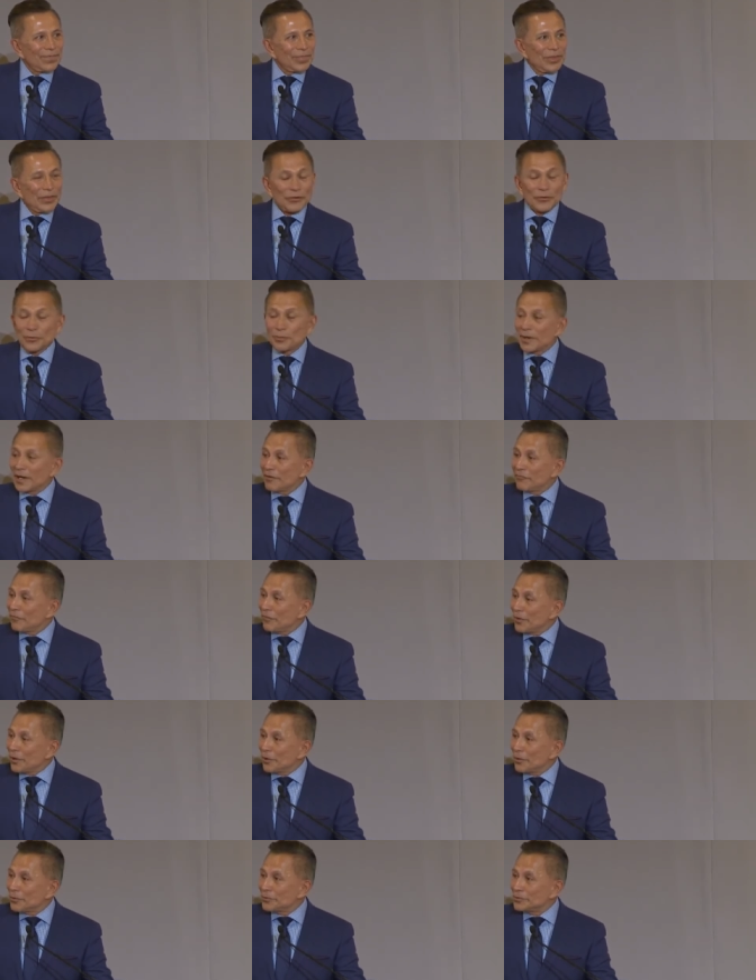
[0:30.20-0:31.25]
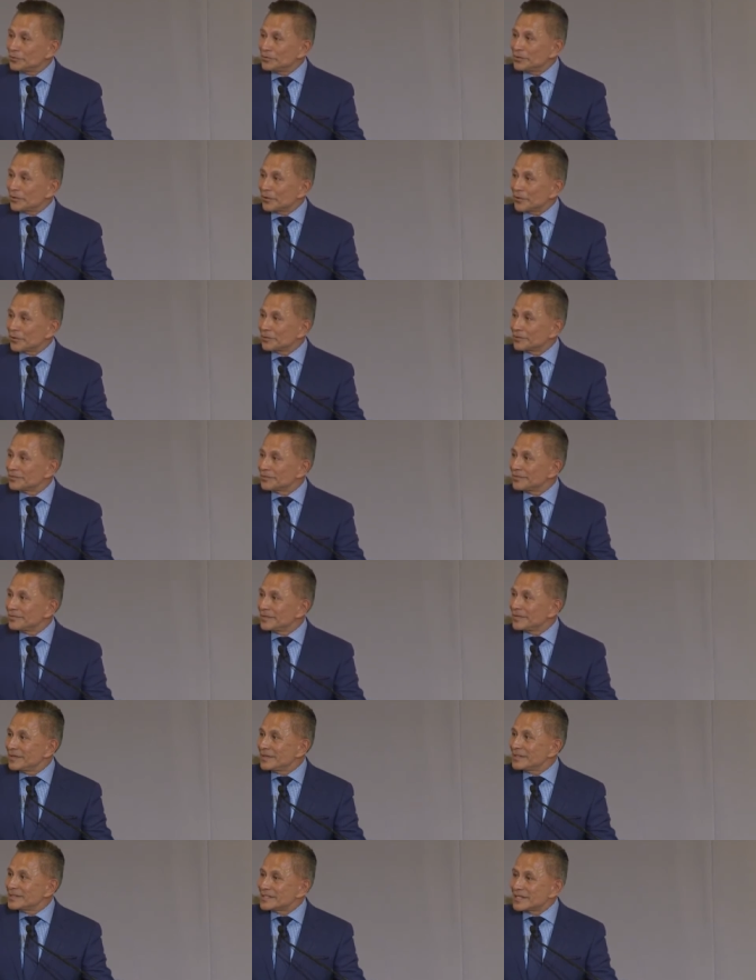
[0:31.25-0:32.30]
either by phone or
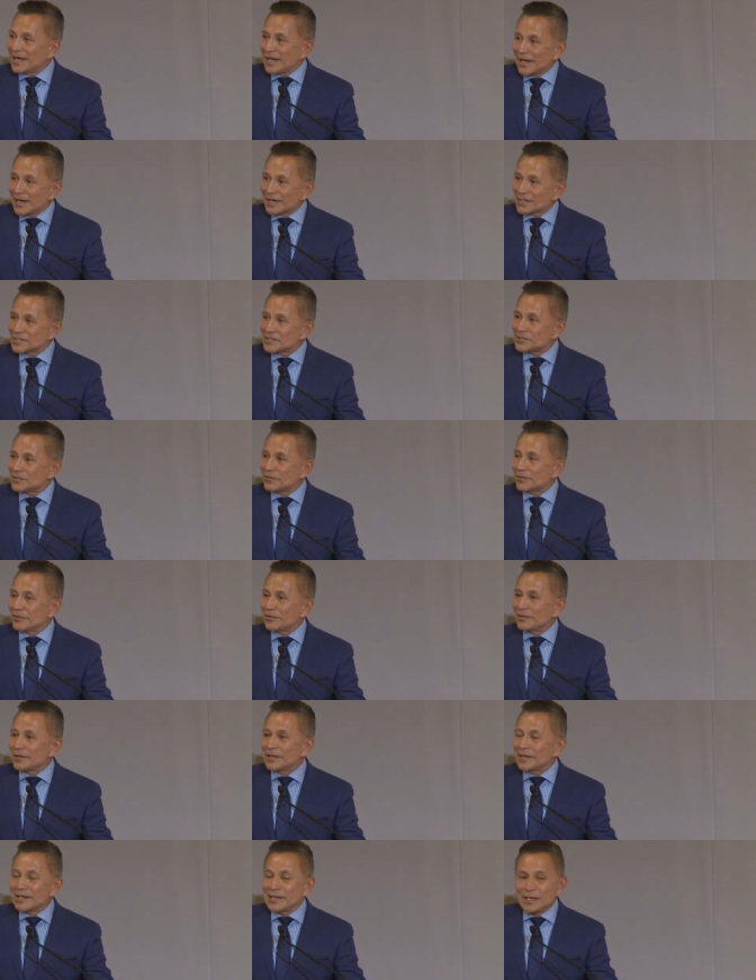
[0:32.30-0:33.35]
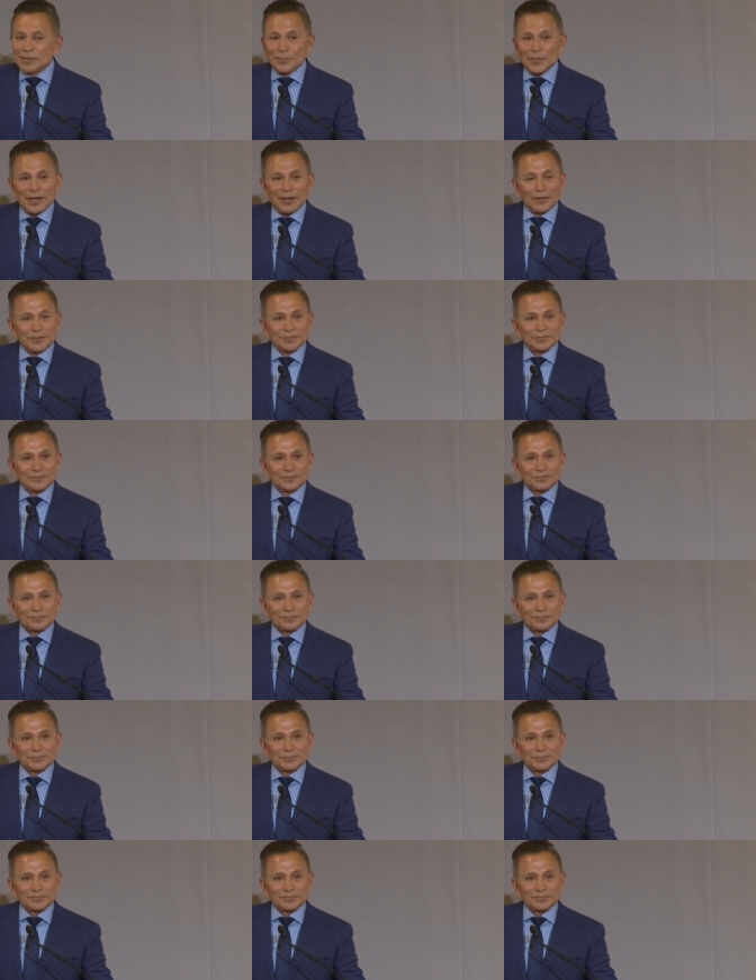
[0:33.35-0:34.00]
text or email.